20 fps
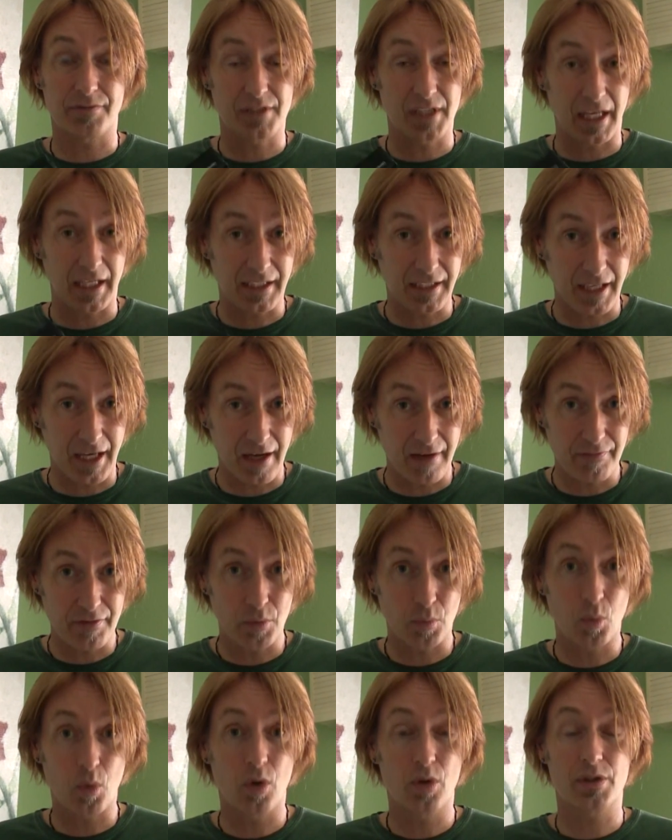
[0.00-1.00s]
Take care of the
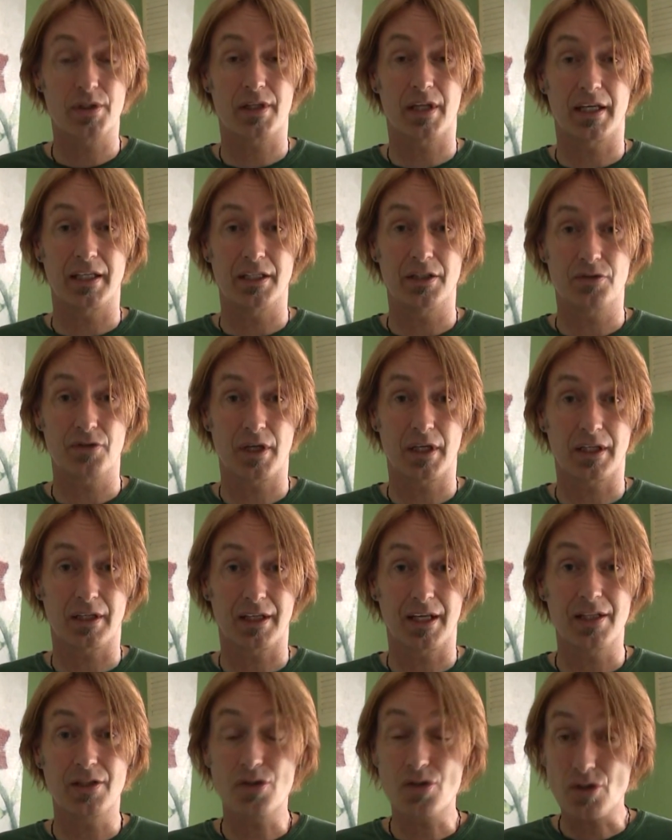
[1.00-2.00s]
water that you drink.
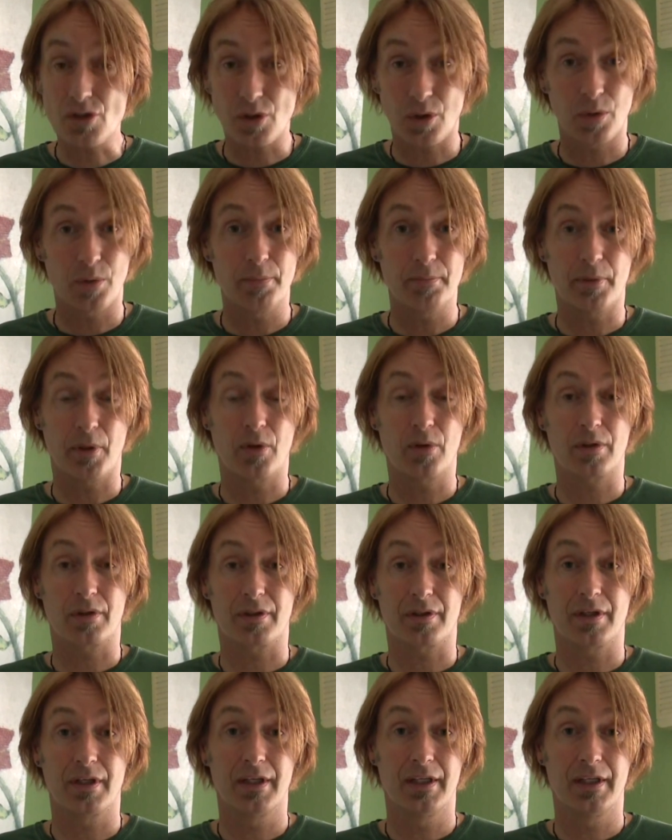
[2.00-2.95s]
It's so important.